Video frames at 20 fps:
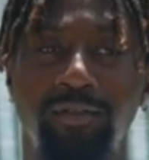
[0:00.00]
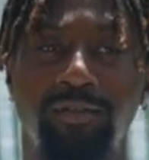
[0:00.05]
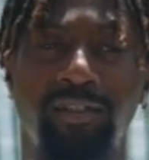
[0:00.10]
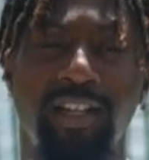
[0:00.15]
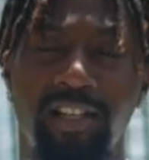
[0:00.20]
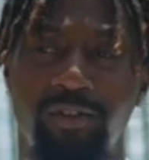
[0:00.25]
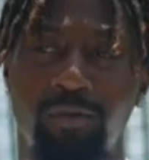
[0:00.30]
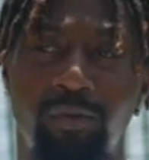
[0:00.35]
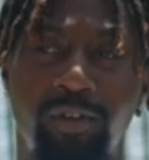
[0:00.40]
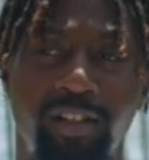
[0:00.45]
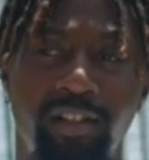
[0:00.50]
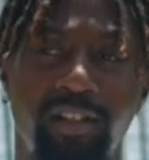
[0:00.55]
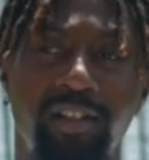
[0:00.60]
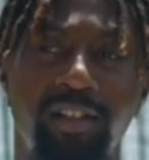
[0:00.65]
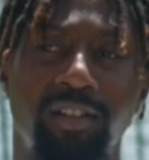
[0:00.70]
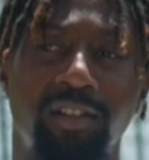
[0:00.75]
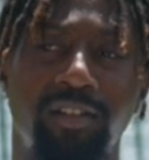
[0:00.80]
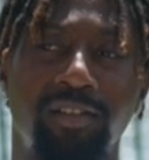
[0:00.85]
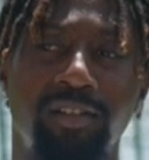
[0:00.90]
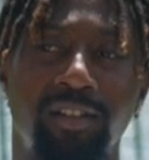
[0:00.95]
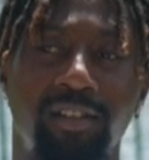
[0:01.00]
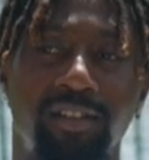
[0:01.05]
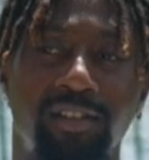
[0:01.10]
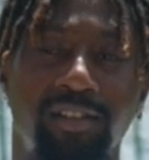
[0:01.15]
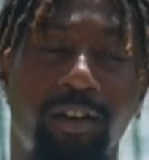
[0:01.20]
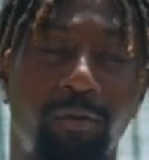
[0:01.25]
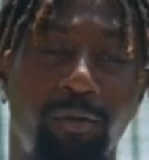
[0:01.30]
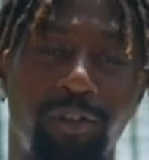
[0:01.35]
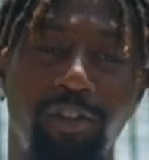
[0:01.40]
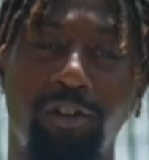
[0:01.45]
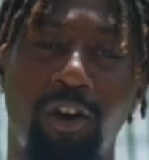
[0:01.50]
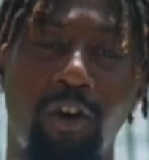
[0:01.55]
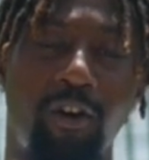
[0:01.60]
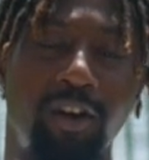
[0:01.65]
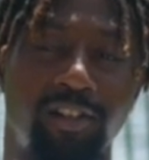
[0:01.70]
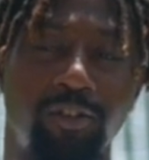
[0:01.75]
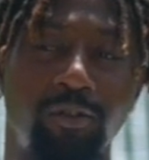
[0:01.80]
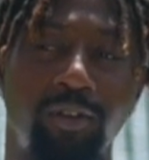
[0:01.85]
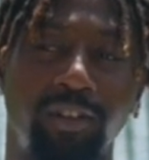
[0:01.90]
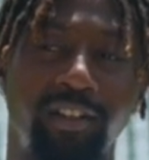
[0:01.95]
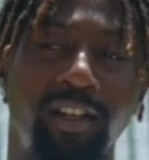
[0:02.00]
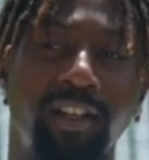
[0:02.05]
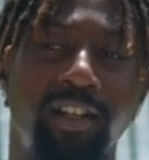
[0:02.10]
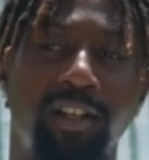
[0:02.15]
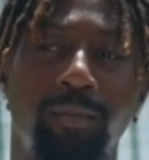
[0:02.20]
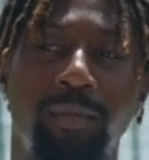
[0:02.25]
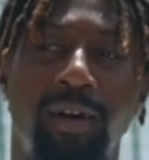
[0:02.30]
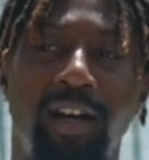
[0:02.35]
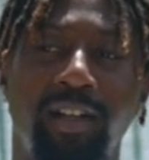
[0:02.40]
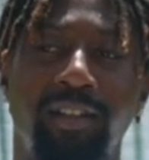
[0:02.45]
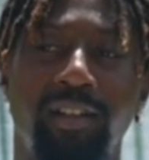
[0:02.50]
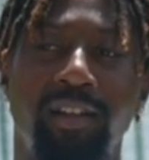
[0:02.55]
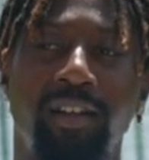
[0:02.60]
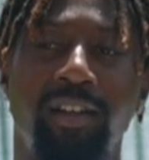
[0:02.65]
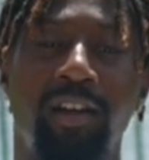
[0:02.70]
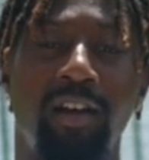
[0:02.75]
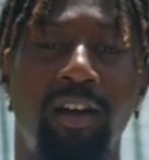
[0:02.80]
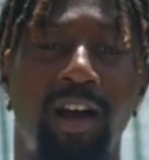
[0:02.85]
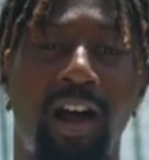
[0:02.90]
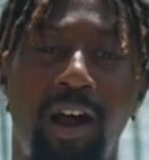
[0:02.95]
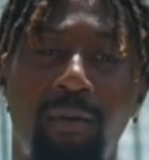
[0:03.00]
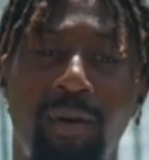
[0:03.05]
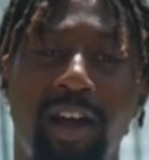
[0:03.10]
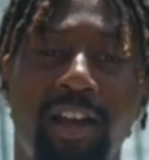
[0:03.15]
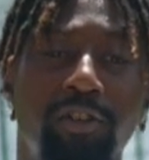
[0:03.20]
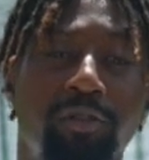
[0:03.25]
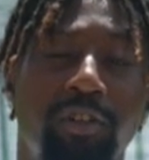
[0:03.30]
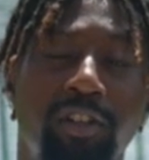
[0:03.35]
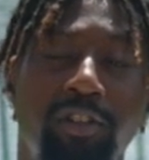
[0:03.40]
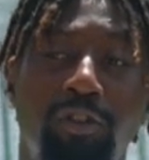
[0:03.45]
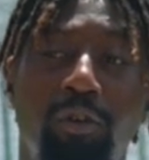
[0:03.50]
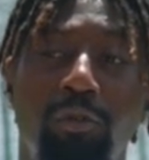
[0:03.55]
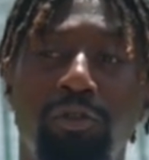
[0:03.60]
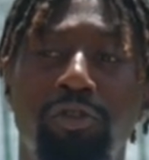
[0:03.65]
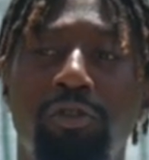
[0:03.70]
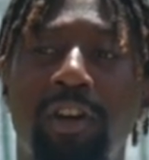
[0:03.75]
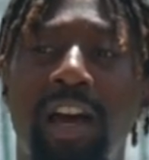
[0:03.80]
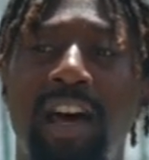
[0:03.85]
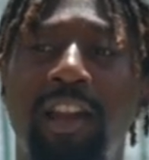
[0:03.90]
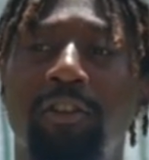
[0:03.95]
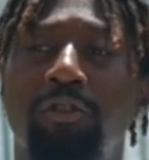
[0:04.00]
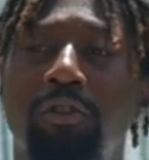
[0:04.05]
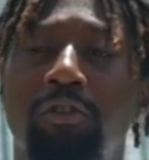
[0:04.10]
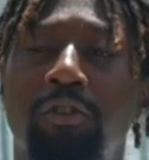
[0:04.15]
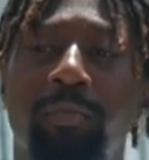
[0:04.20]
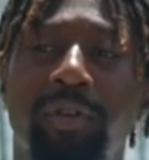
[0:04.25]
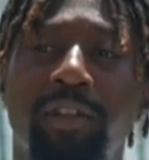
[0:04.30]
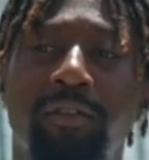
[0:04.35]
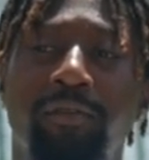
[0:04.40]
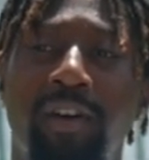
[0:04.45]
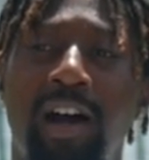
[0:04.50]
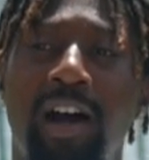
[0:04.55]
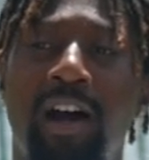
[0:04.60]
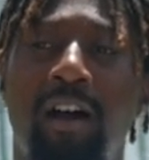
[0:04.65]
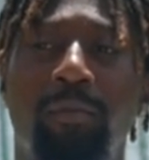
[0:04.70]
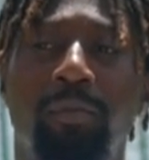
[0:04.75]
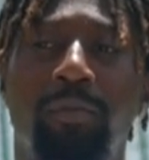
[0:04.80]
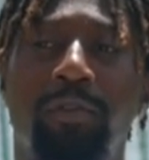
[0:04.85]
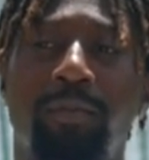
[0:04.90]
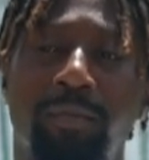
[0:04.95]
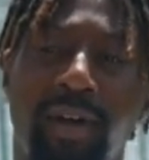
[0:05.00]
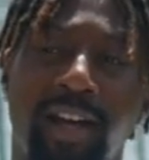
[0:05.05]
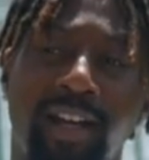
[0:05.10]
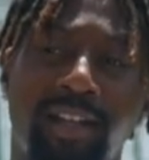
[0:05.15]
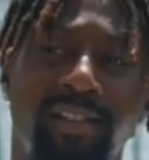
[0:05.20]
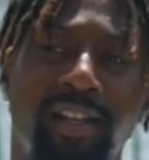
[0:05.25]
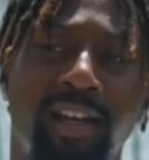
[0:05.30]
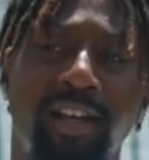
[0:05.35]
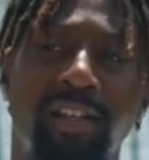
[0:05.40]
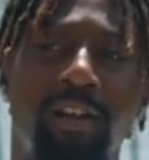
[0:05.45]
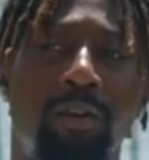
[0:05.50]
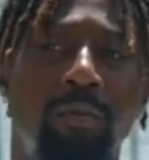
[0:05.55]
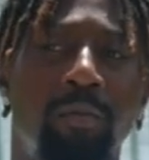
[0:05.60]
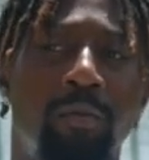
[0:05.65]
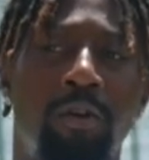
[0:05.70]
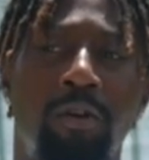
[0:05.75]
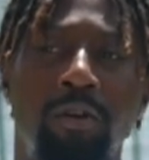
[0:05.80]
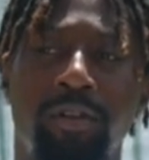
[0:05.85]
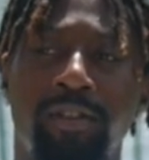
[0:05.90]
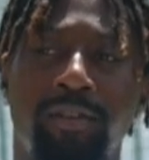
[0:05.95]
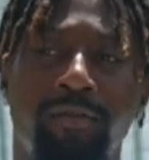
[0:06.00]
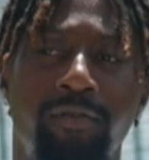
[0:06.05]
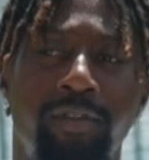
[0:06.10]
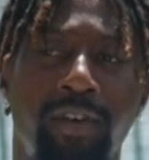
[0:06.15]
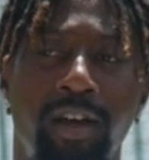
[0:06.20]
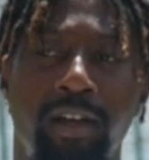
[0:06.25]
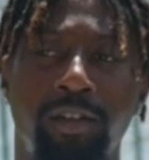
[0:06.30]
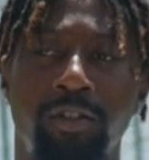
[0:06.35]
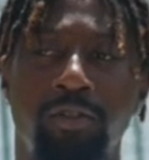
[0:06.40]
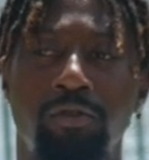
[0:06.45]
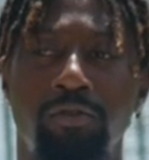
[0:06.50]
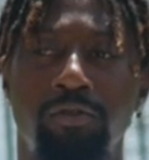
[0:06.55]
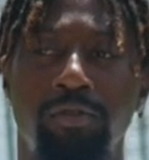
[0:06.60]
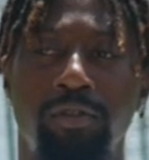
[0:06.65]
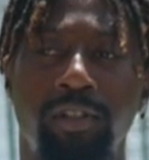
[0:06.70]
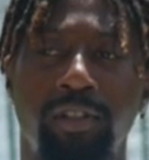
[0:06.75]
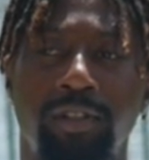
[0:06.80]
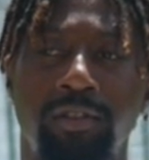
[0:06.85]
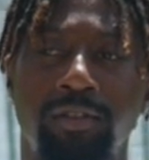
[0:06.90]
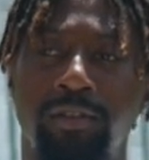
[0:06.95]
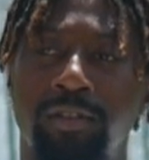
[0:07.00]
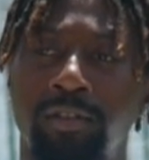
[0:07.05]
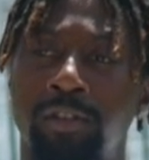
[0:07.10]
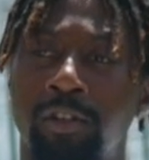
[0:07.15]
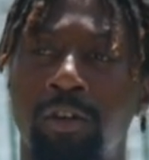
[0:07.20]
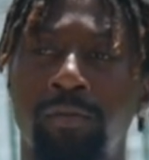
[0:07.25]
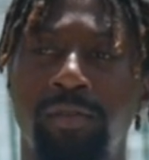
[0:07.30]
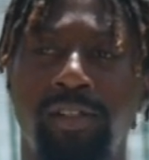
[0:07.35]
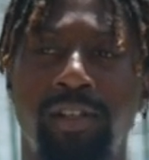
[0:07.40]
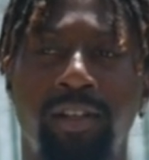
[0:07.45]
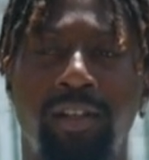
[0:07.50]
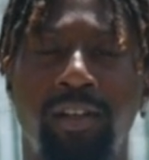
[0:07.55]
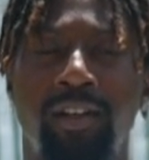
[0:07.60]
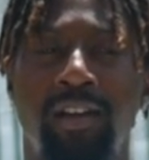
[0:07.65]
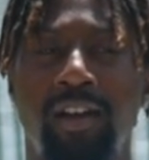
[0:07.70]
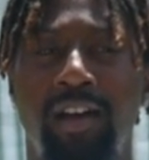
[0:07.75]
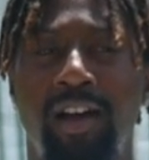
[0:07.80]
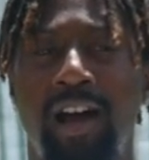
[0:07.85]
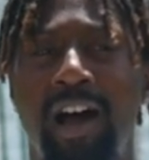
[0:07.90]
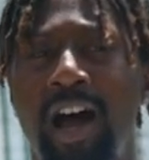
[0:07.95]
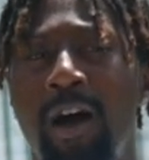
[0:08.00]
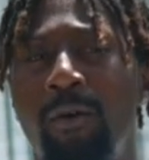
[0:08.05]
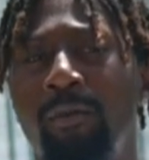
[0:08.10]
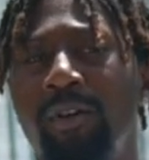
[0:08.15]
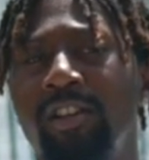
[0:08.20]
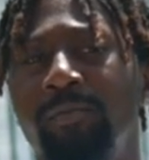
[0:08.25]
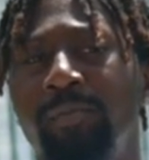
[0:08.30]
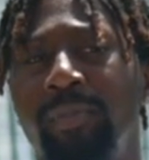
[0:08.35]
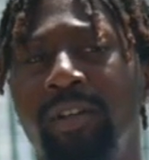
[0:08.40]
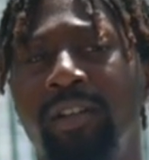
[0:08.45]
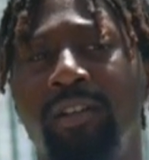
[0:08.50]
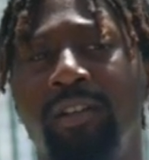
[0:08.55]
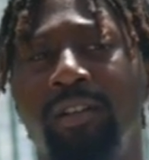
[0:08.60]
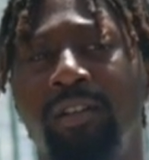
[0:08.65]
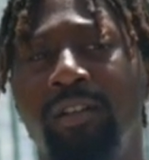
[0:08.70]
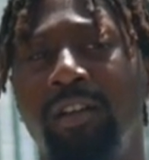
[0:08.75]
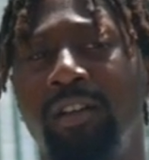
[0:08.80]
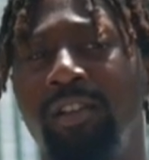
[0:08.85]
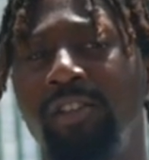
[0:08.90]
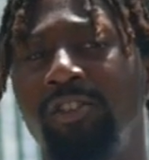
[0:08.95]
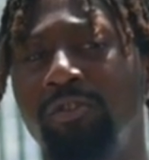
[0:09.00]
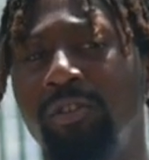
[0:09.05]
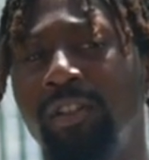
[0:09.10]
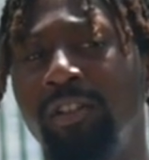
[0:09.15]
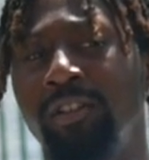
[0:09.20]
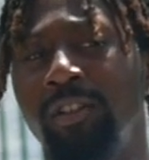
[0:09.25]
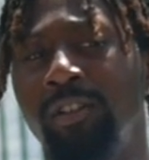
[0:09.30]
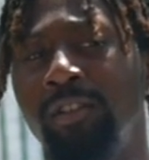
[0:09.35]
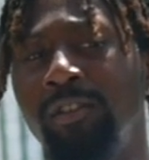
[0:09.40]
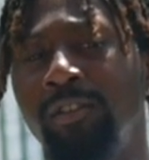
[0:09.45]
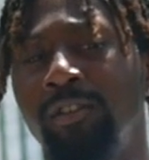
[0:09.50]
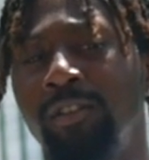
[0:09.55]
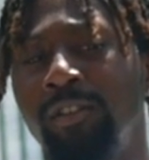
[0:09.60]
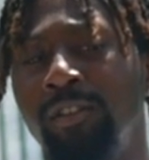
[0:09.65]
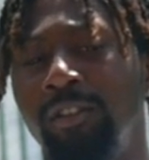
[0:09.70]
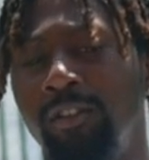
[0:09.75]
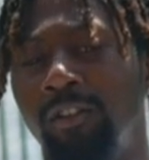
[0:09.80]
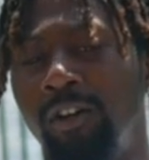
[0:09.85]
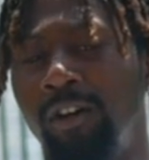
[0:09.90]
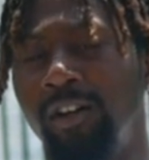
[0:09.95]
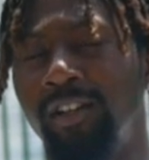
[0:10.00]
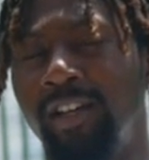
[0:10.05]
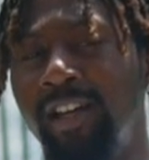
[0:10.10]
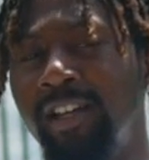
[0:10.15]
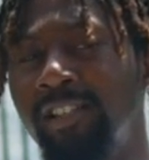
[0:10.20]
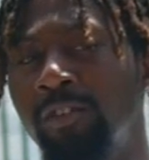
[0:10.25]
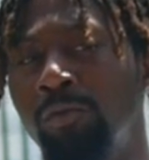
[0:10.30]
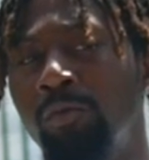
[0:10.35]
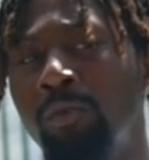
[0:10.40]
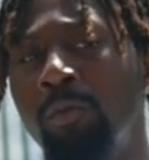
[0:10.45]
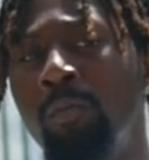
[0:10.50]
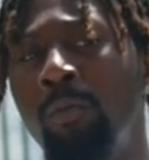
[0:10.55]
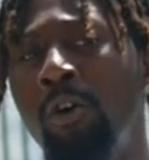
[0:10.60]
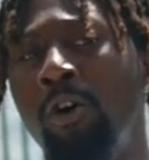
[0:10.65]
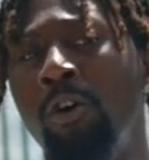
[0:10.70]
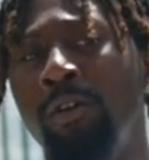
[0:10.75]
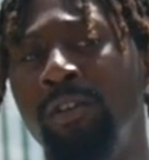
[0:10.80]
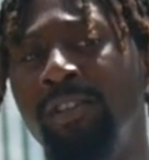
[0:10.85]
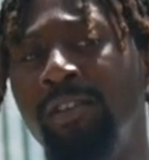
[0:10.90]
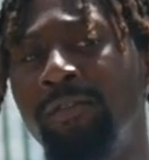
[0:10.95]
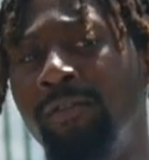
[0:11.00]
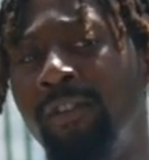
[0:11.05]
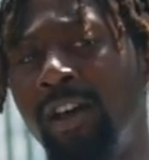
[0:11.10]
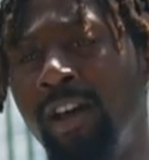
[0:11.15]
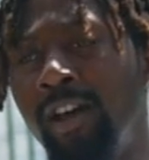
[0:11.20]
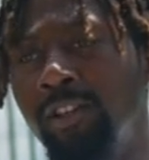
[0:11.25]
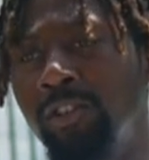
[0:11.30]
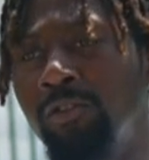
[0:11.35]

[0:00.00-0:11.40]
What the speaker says: That's what it is. So when you go into it thinking about that, all right, you can do what you gotta do to be viral, but maintain your morals and values, nigga. You know what I'm saying? I always been a street nigga or a gangster with morals and values,